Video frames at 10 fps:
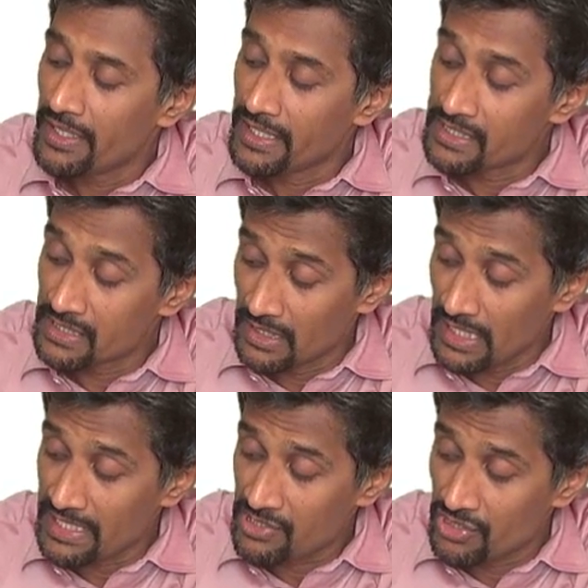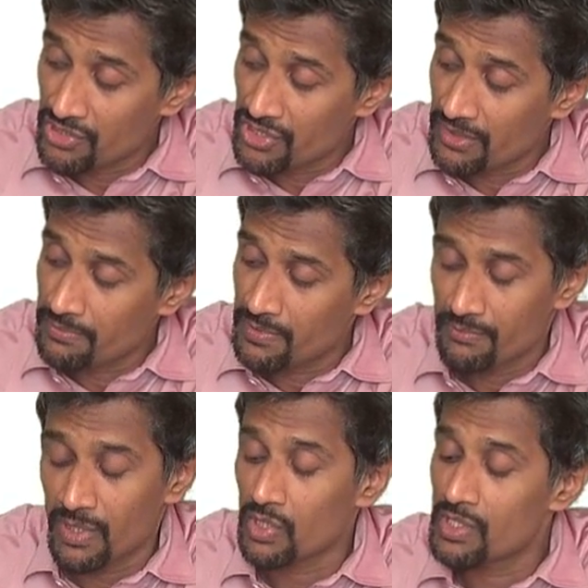It is a relationship
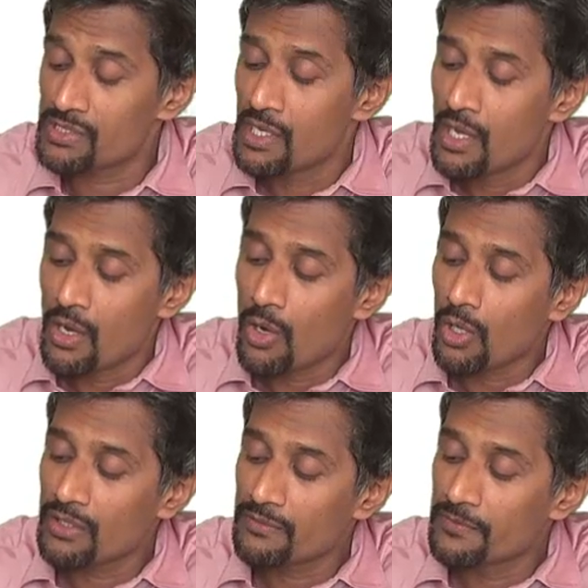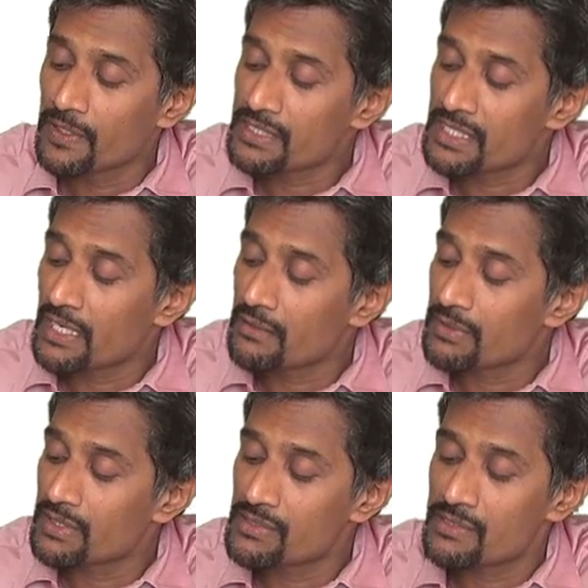because all the first
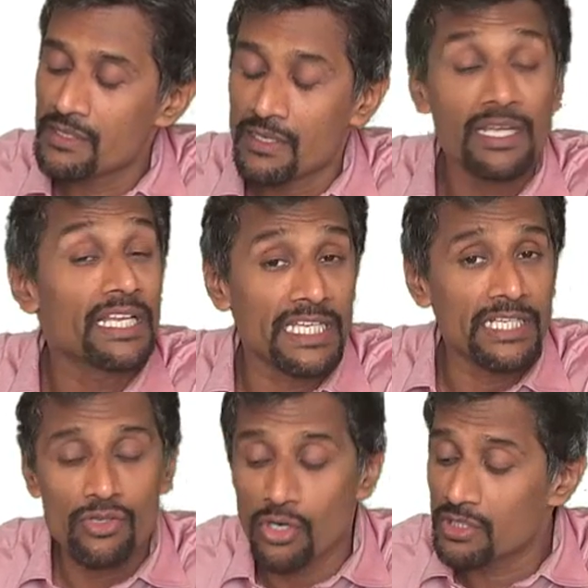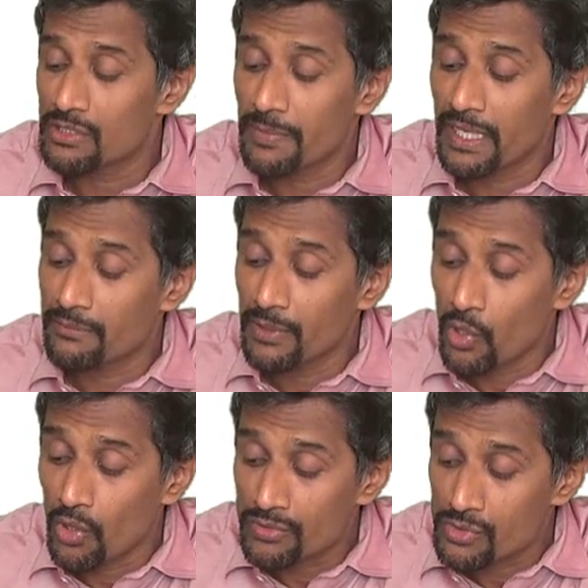elements in each ordered pair
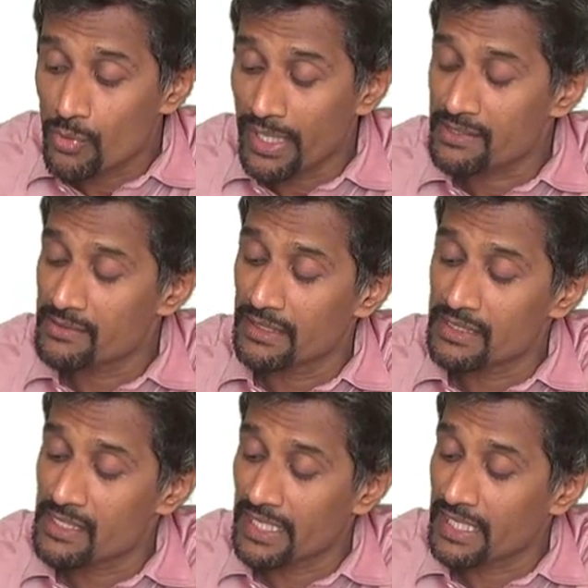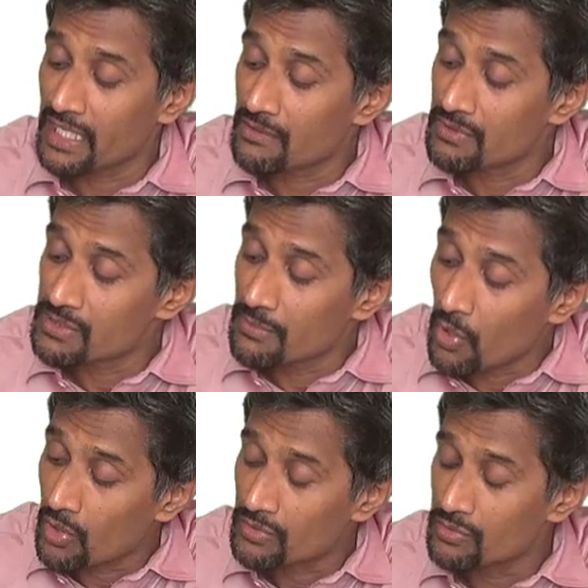belongs to X and the second element
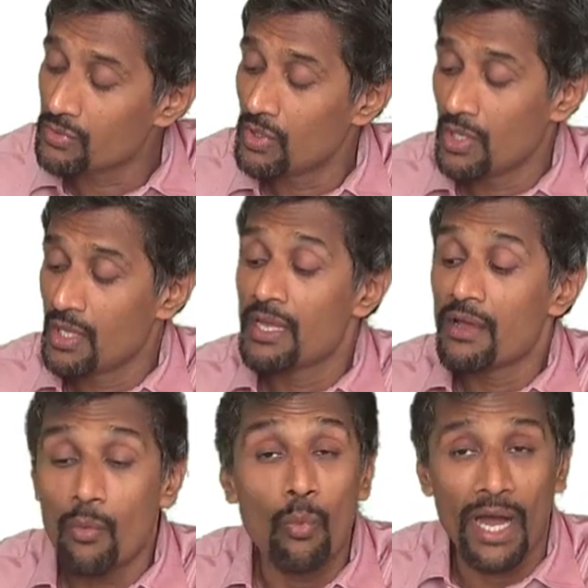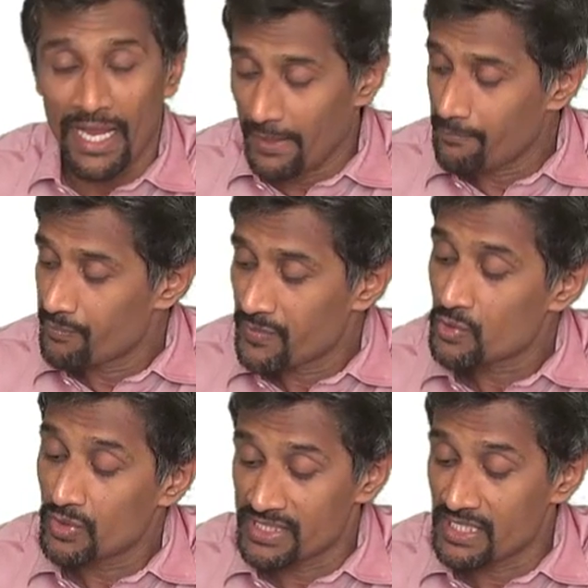belongs to Y.
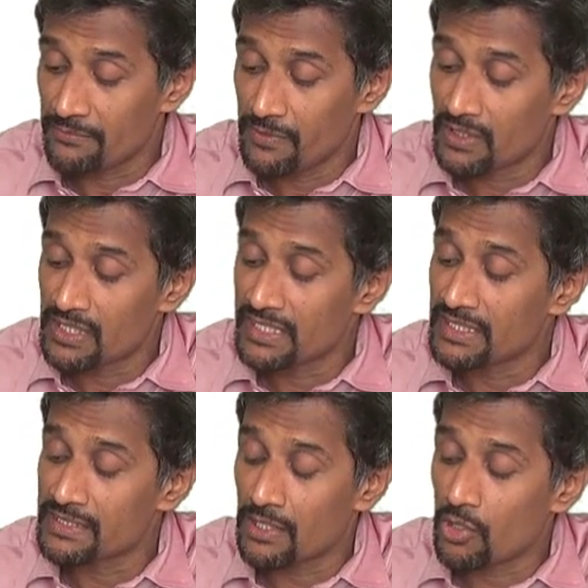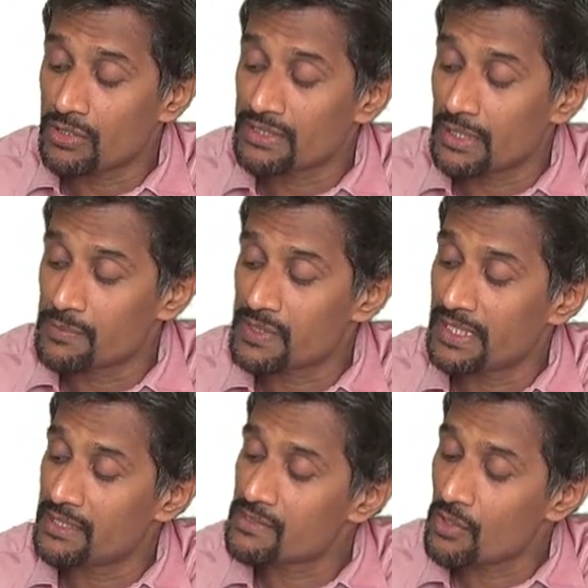So it's definitely, these are all
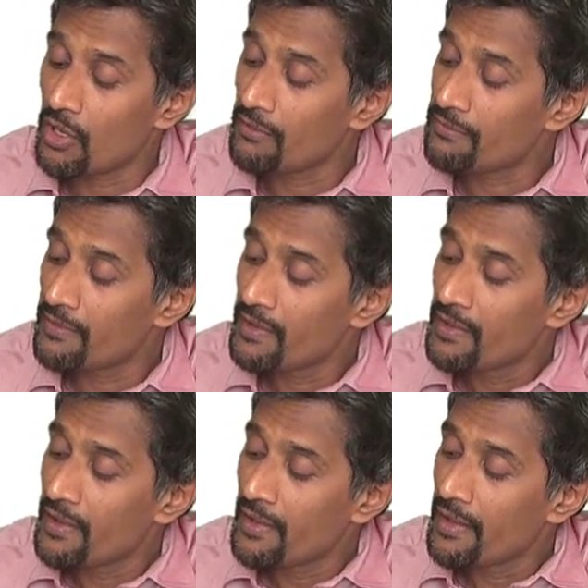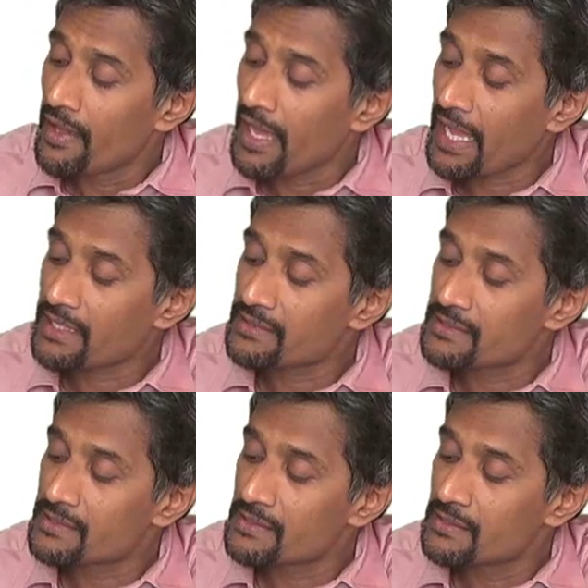subsets of
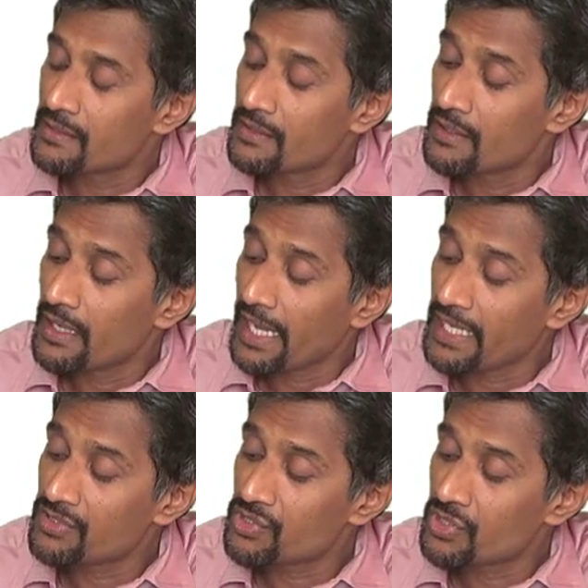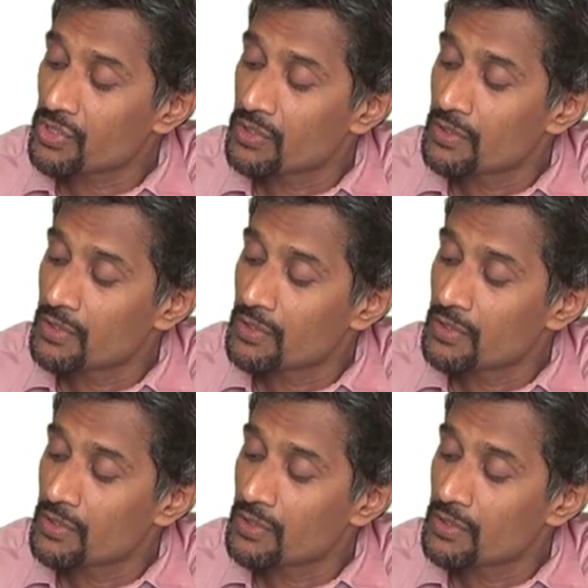X. H